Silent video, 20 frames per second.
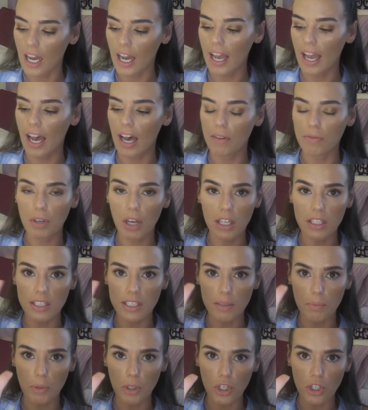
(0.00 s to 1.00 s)
I have got
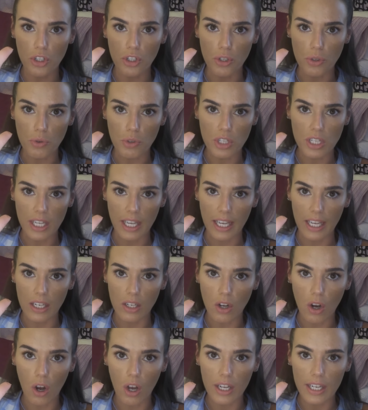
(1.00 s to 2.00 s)
some good use in
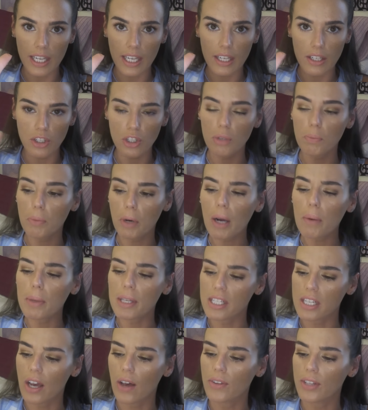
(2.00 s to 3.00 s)
on it. You can probably
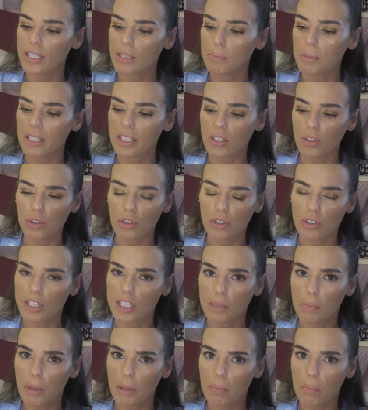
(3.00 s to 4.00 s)
tell this pencil used
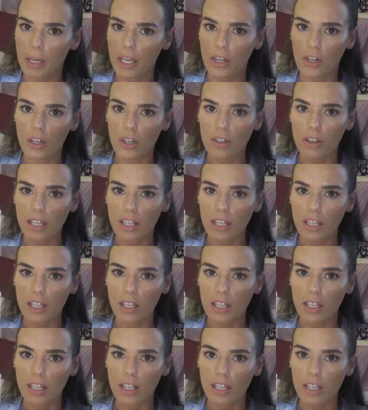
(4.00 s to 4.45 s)
to be bigger.